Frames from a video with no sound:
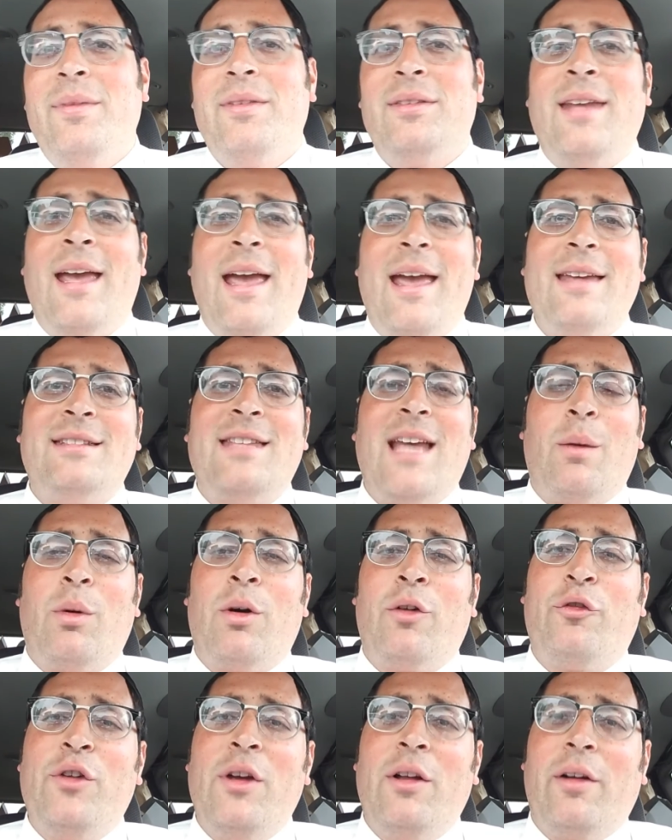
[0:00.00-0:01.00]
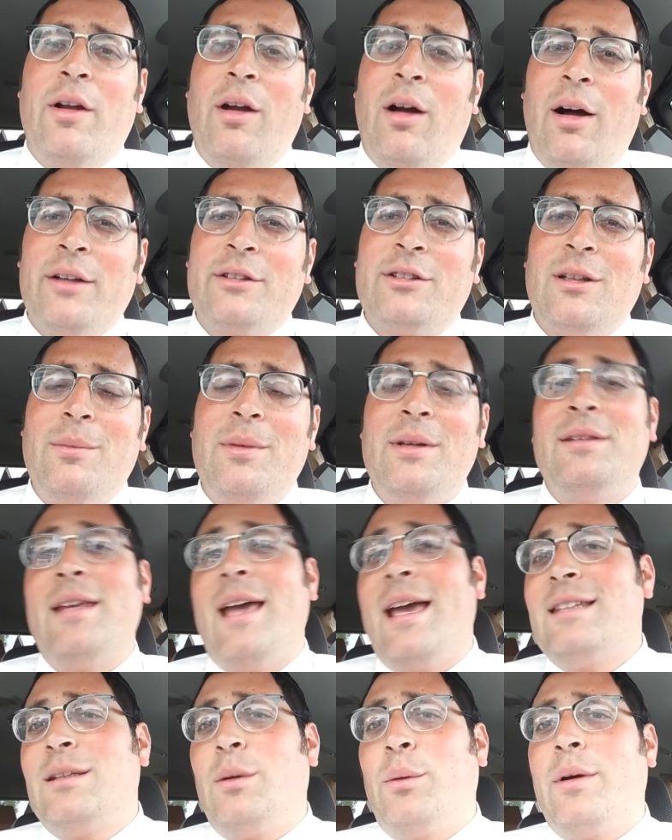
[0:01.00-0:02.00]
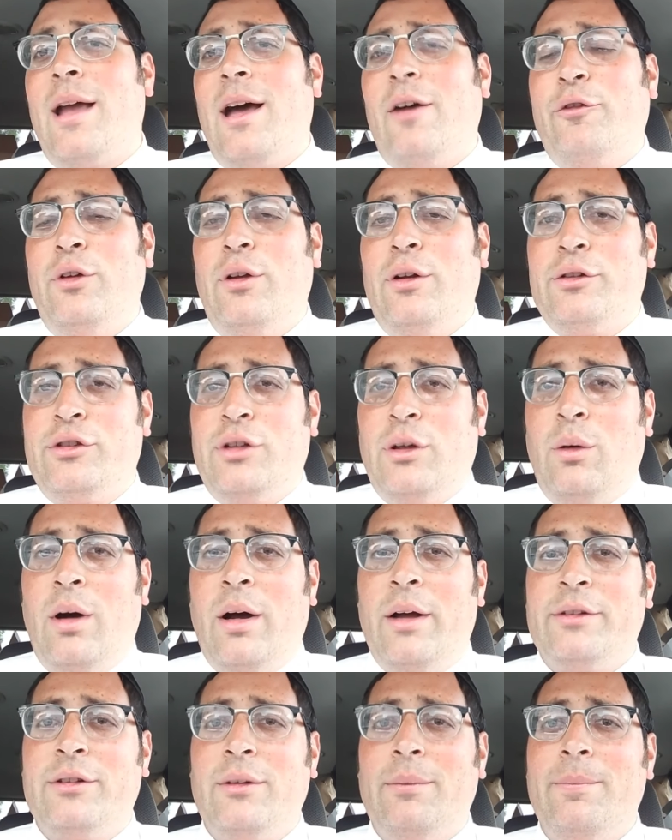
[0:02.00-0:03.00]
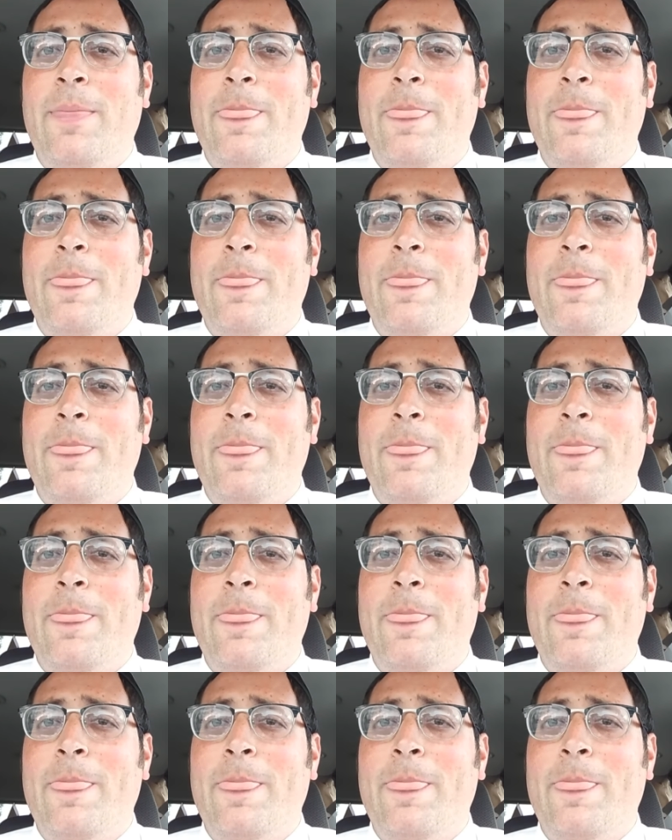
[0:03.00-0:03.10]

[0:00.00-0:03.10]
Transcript: days that we're feeling awesome and days that we're not feeling so awesome